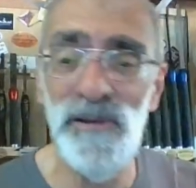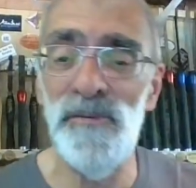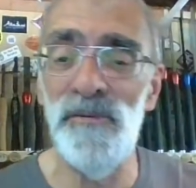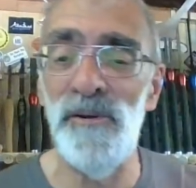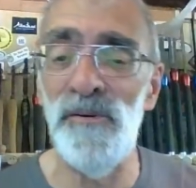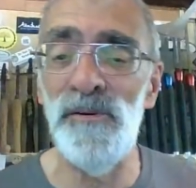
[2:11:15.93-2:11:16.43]
of
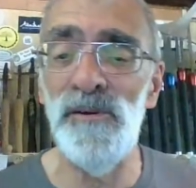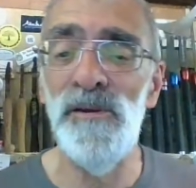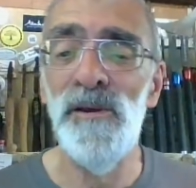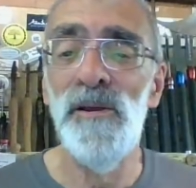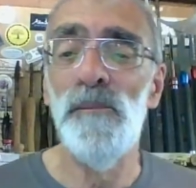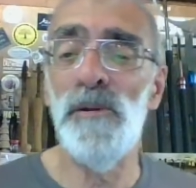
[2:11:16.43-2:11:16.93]
an eye.
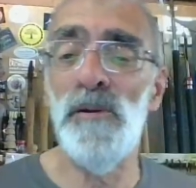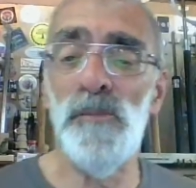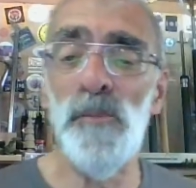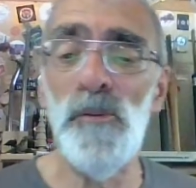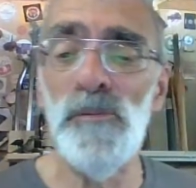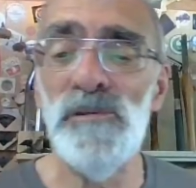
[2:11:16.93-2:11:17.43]
But I
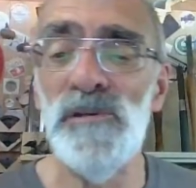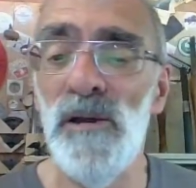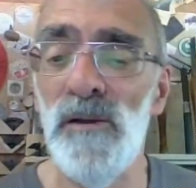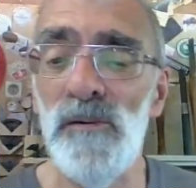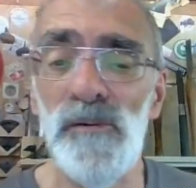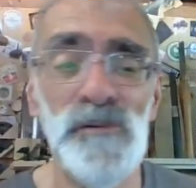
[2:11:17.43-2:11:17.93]
won't
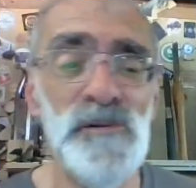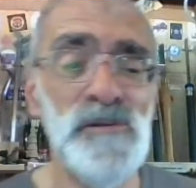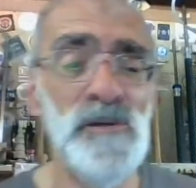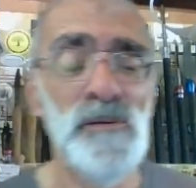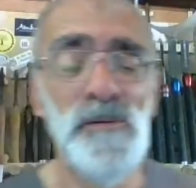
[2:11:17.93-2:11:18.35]
hide